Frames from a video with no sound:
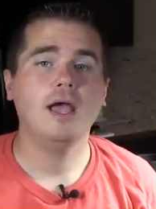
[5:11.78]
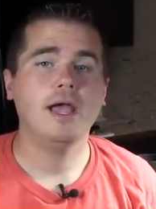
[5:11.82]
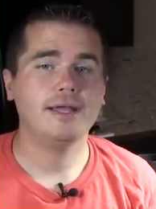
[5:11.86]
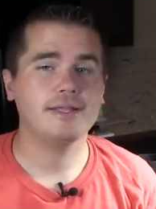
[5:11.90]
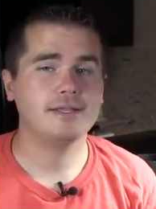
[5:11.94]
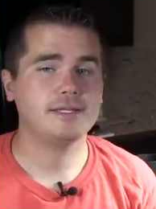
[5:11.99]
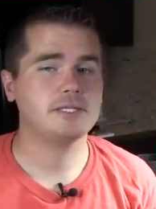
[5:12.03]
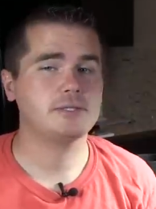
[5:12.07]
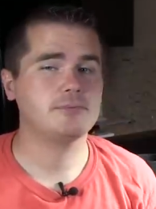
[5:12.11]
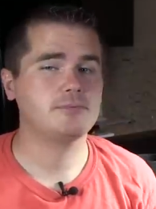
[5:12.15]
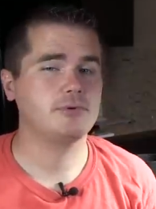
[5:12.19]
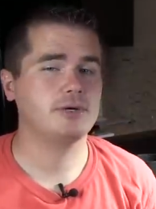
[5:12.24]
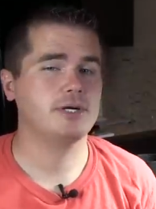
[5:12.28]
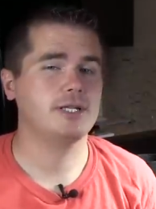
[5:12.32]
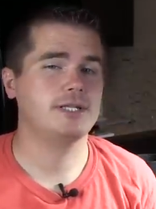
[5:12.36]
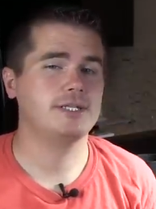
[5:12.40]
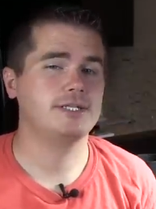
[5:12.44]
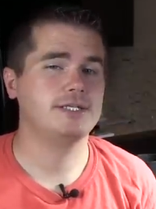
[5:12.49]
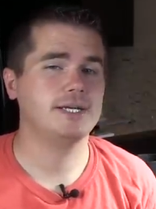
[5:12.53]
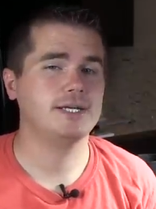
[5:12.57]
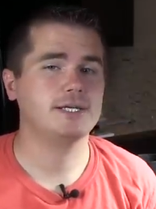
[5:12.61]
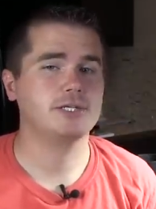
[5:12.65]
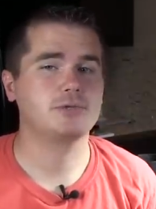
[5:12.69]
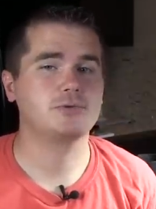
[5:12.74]
At this point of
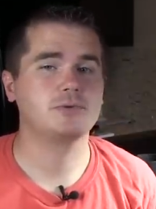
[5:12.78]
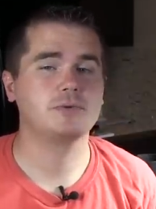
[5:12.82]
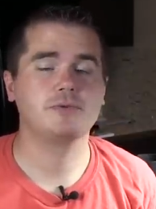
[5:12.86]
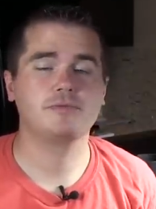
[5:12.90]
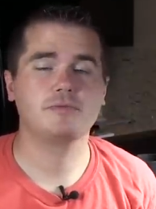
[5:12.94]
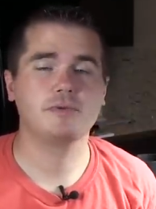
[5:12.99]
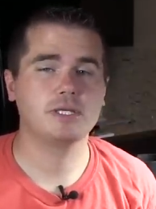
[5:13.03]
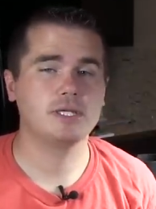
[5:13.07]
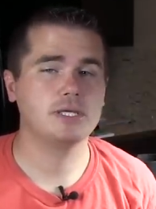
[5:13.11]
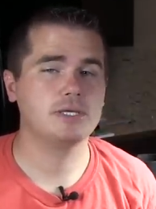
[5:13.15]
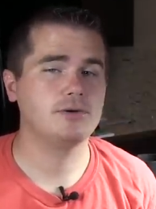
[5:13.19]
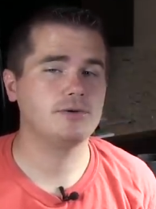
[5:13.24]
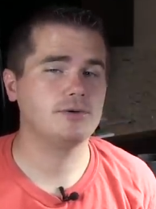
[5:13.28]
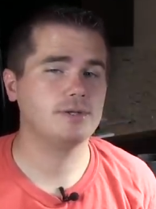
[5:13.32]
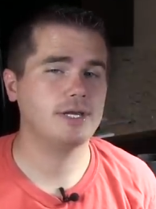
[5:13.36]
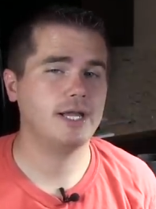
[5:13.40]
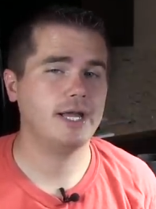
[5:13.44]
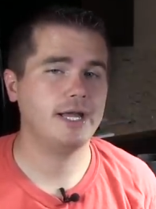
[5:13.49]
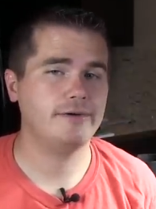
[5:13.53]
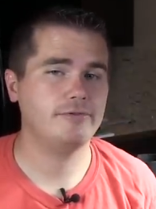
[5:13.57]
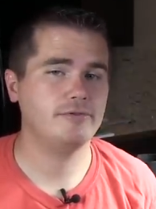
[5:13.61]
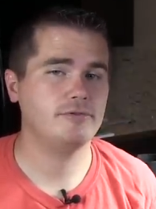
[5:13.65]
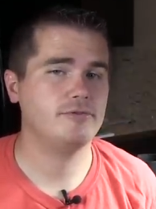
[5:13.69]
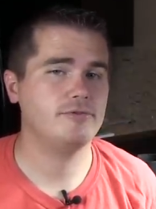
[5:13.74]
the test, we really only
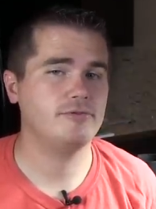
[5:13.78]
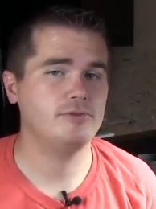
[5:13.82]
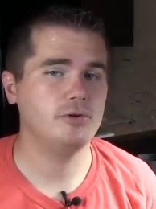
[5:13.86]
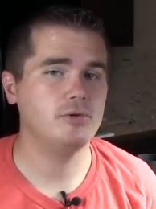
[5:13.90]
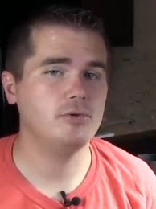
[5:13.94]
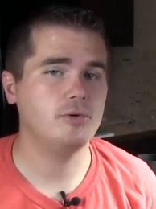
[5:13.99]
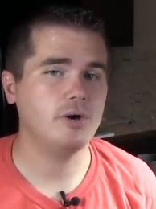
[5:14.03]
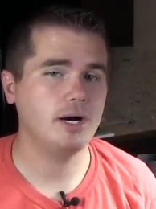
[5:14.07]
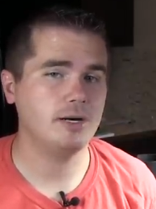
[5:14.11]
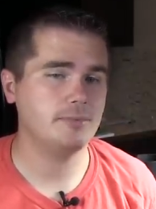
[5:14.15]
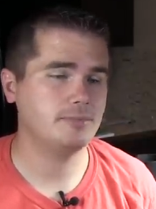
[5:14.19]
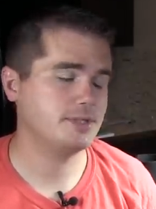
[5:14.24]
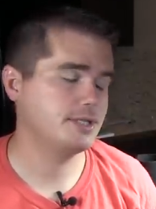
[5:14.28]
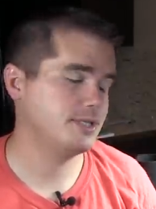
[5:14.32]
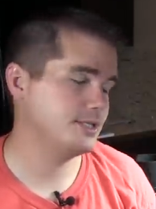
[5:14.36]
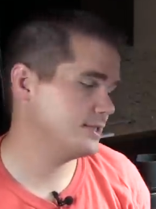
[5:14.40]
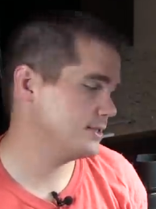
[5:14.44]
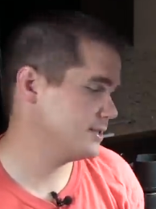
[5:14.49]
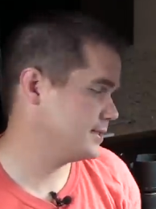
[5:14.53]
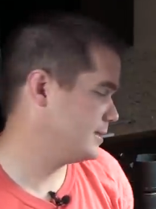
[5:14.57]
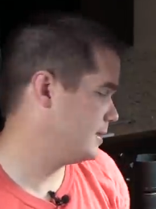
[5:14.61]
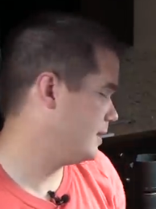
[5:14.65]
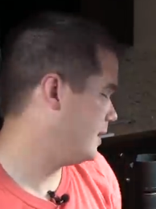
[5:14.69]
have a few options